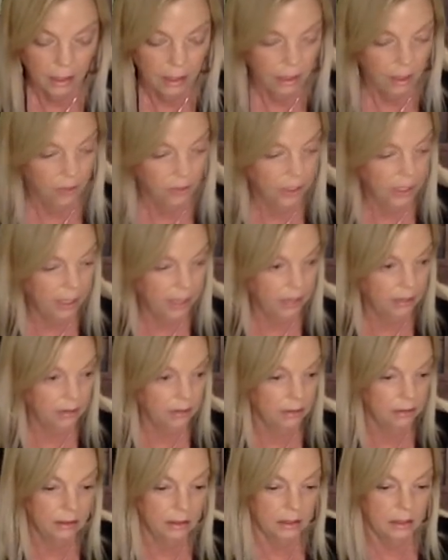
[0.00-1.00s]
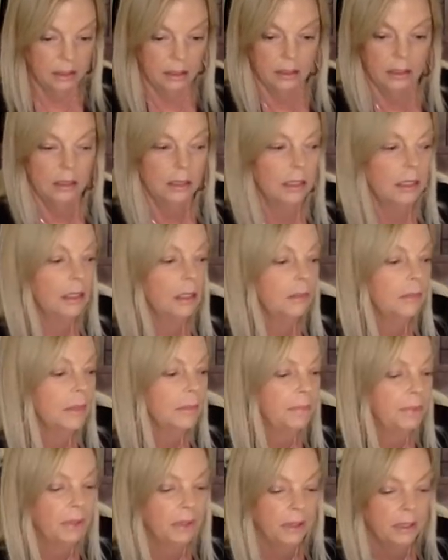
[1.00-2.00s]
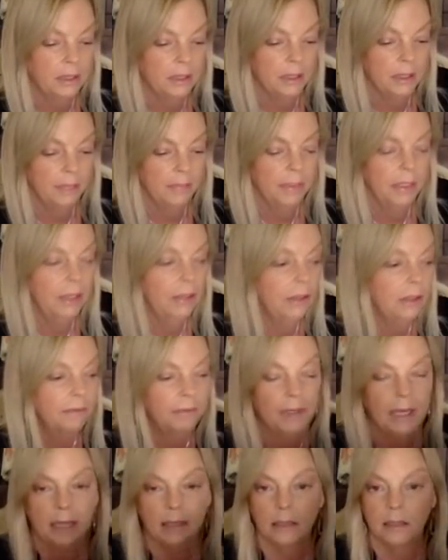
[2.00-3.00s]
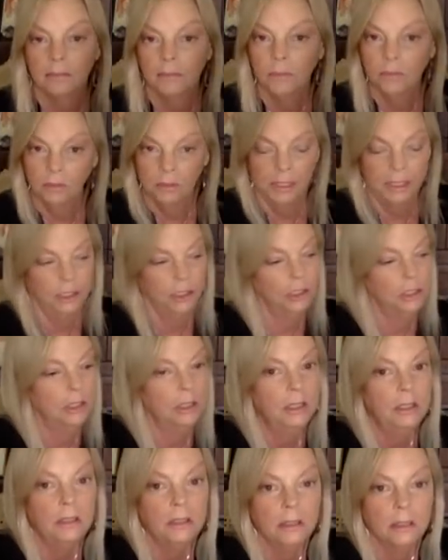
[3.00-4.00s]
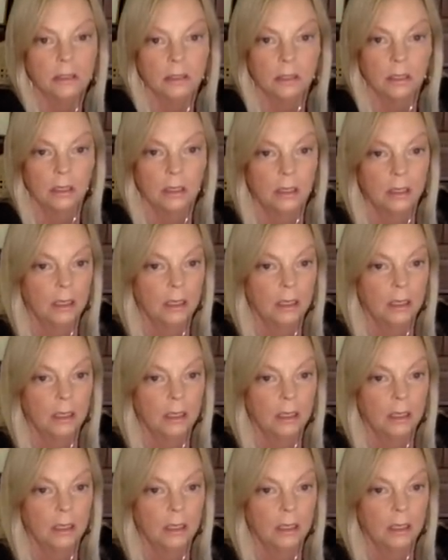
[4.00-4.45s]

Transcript: Okay, let's see. Let me put this up here. I've got some questions.